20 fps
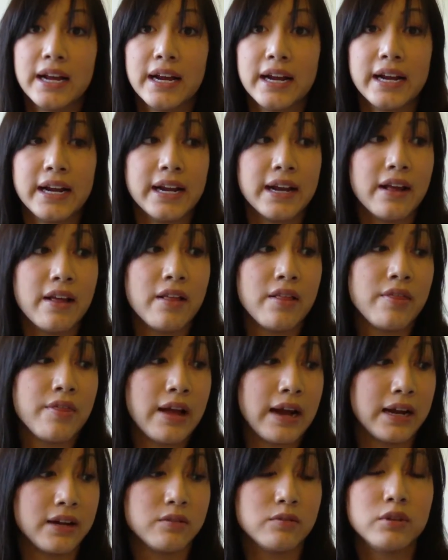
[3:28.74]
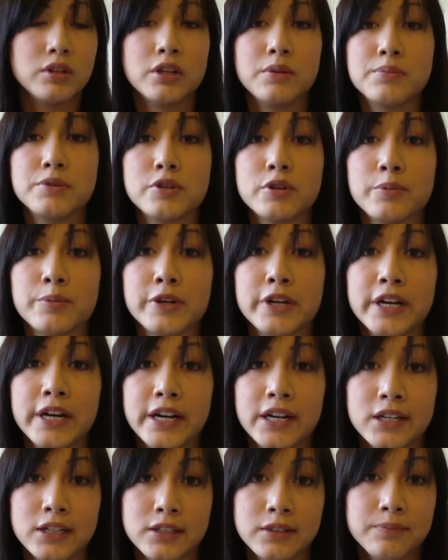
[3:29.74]
and that will absorb your
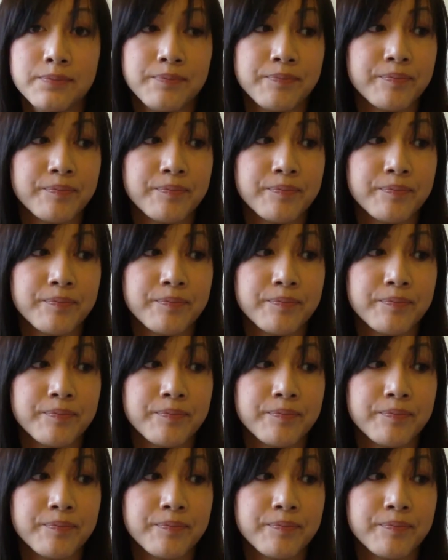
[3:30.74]
hair.